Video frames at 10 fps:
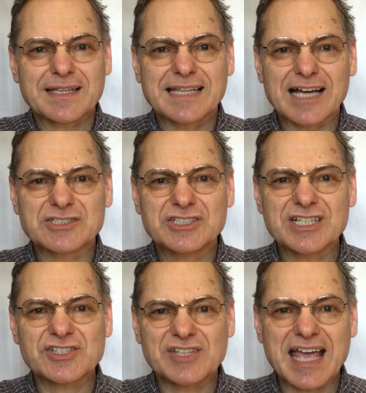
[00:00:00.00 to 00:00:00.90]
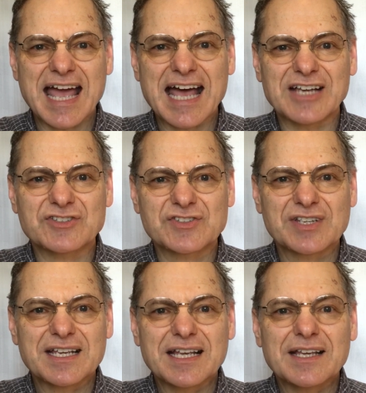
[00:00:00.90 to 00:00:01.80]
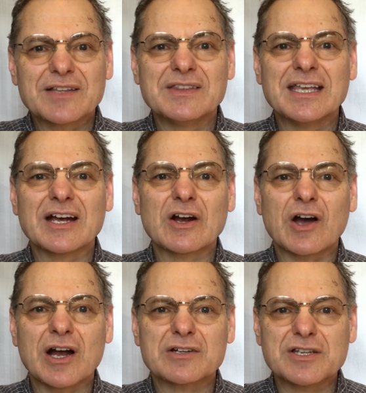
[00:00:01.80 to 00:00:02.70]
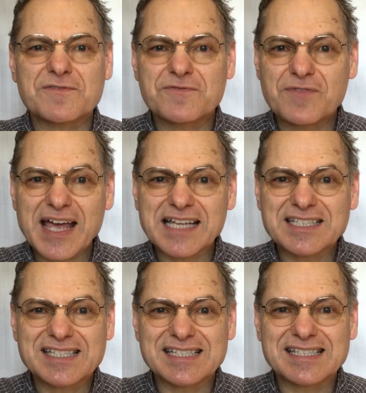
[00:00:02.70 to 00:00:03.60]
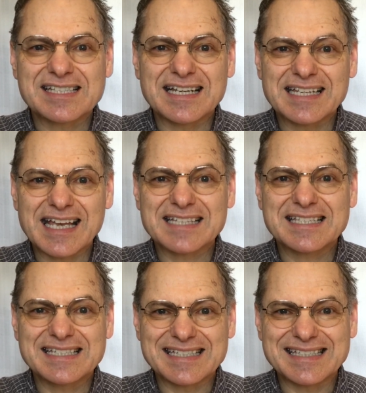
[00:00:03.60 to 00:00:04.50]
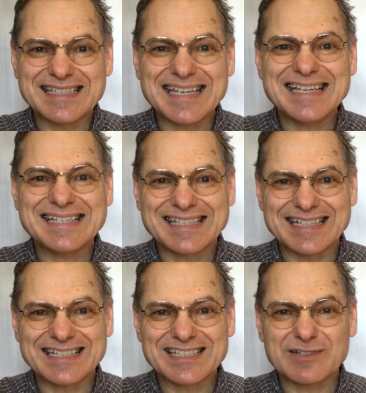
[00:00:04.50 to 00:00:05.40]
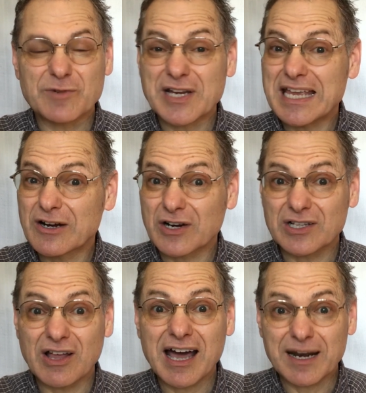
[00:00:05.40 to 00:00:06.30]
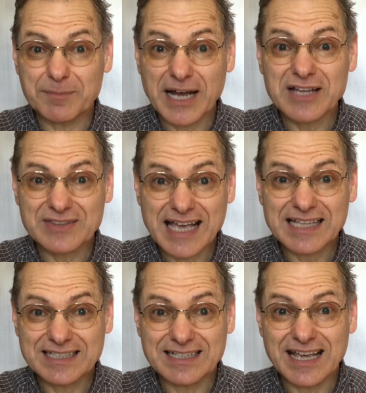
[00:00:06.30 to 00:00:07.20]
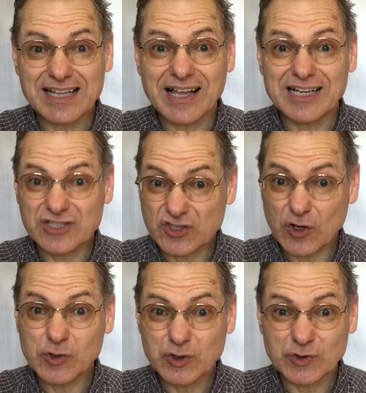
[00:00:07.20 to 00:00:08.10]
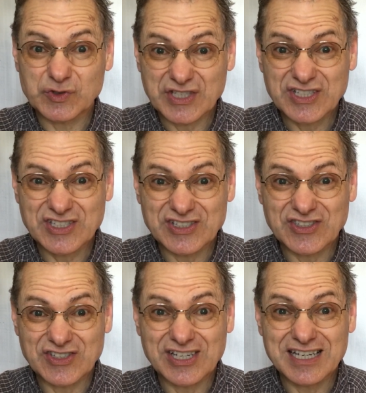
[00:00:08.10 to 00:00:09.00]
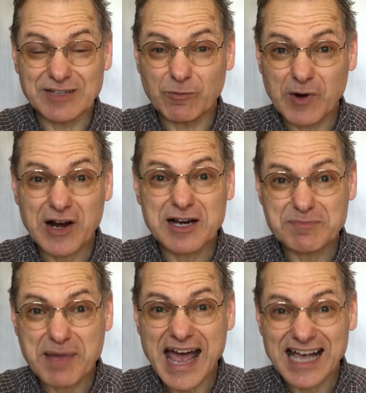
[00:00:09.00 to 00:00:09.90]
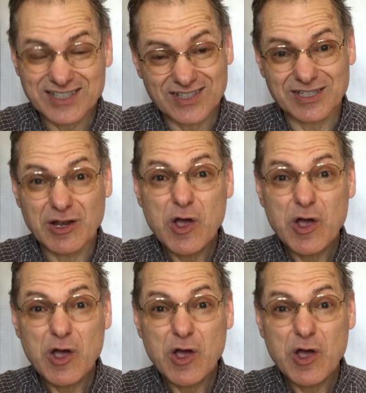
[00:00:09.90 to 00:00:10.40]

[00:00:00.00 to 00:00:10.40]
Now, just as there are defenses against diseases, and we hear a lot about that today, like social distancing and wearing masks and